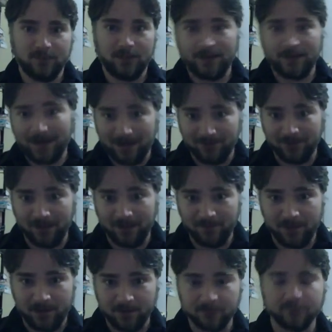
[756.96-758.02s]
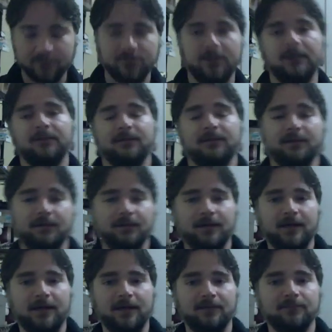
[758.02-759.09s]
kind of a nightmare for anything
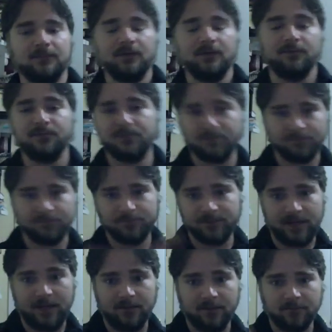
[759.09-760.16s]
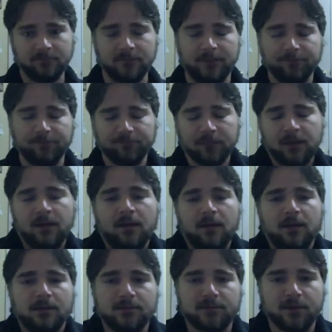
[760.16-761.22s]
of scale, right?
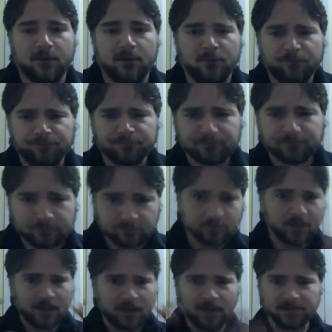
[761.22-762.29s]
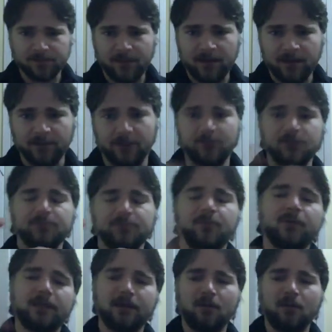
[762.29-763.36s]
So that's compiled languages, but
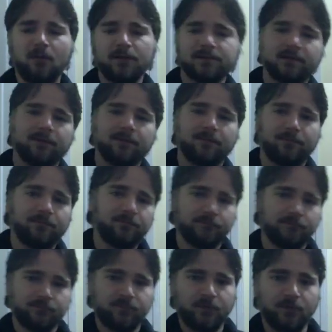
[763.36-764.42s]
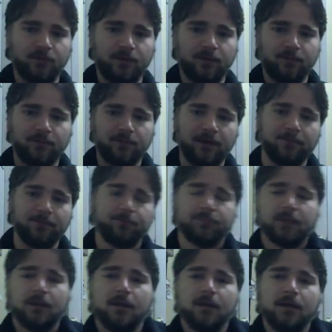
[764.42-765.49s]
we can go one step further up, right?
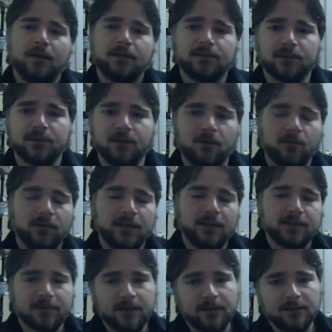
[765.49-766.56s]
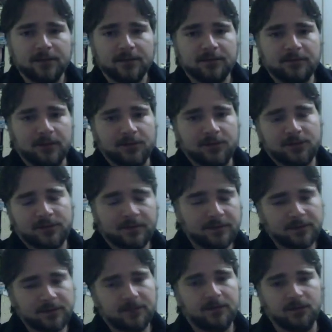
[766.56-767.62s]
So let's say that, just to
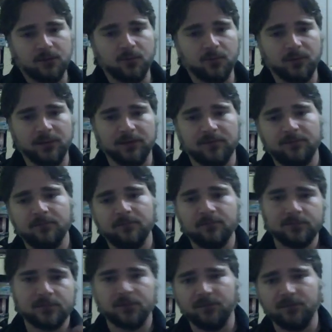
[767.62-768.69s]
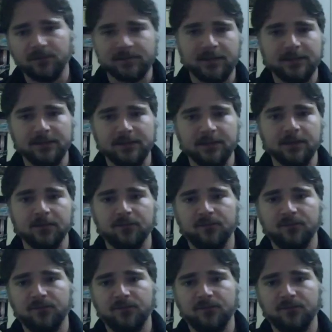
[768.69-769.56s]
continue with sort of this idea of